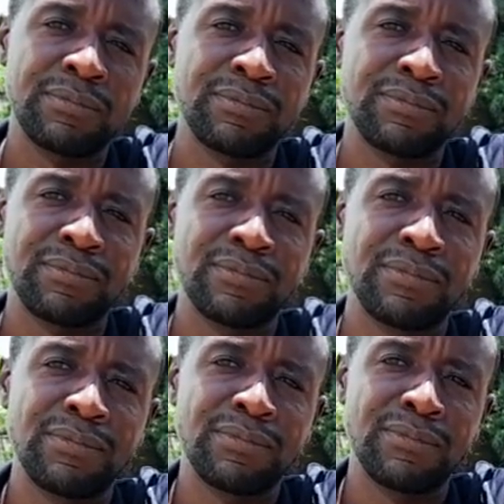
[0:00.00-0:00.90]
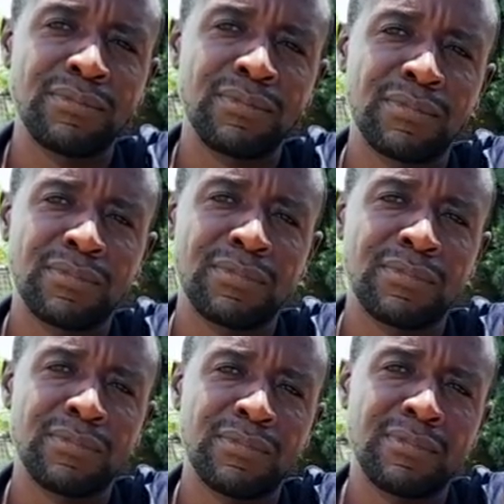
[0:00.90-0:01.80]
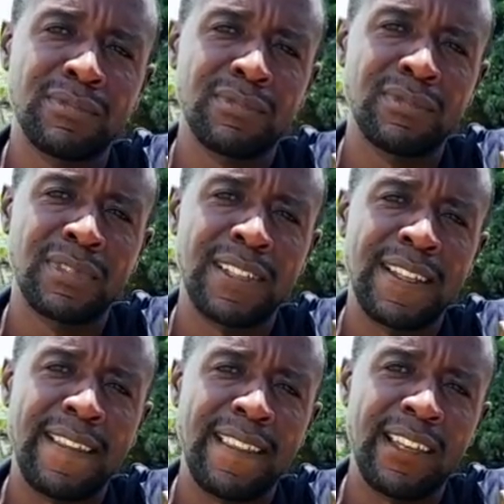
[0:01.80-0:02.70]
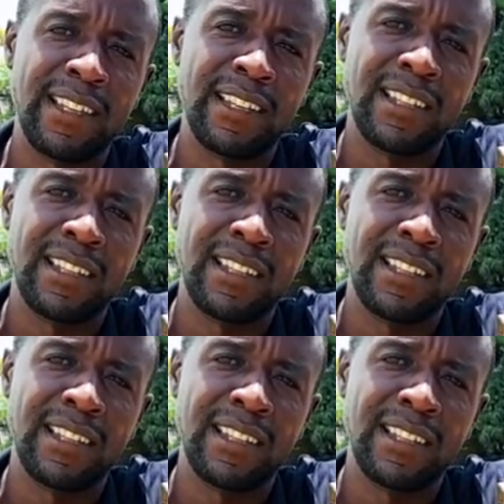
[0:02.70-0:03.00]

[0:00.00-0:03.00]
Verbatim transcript: Oh no no, uh, do it the